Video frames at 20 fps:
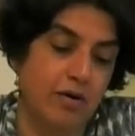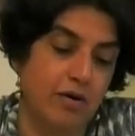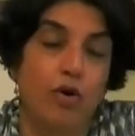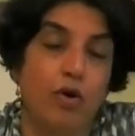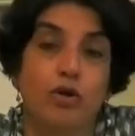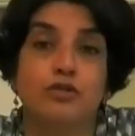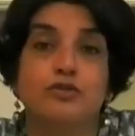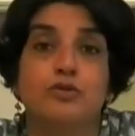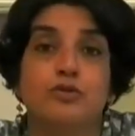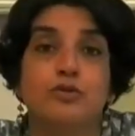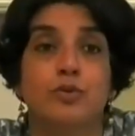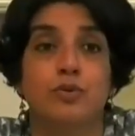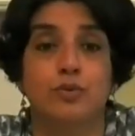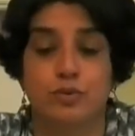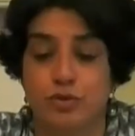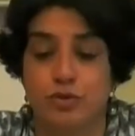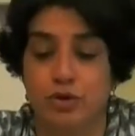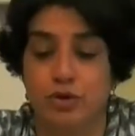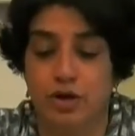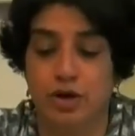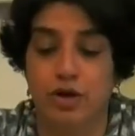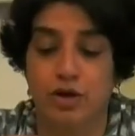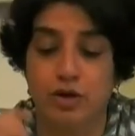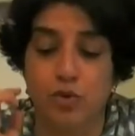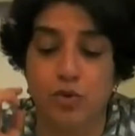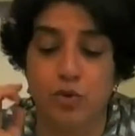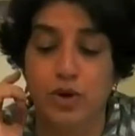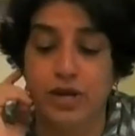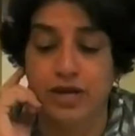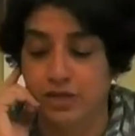also
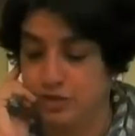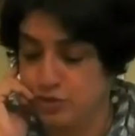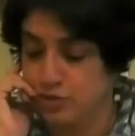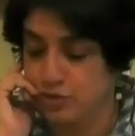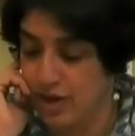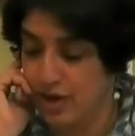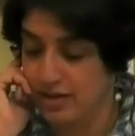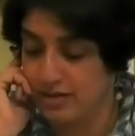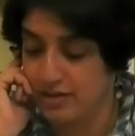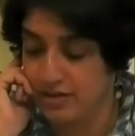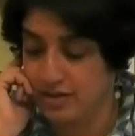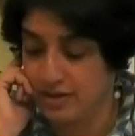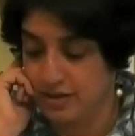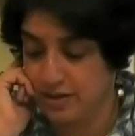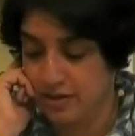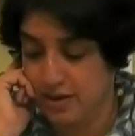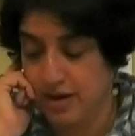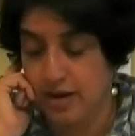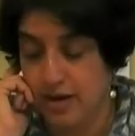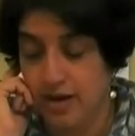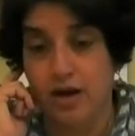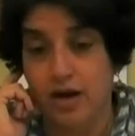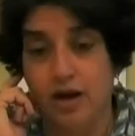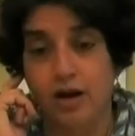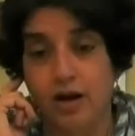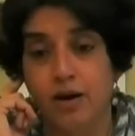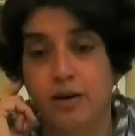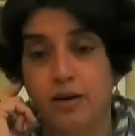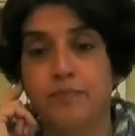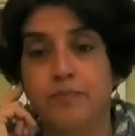going into other
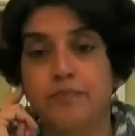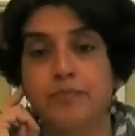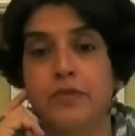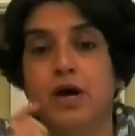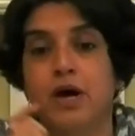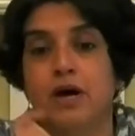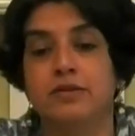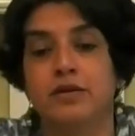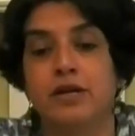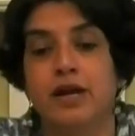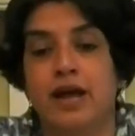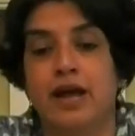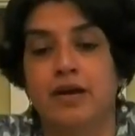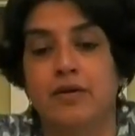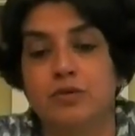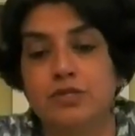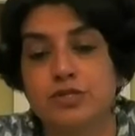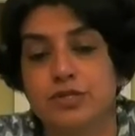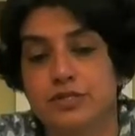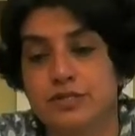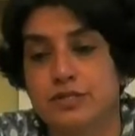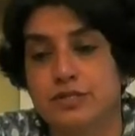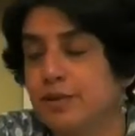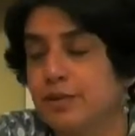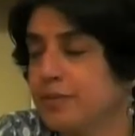languages.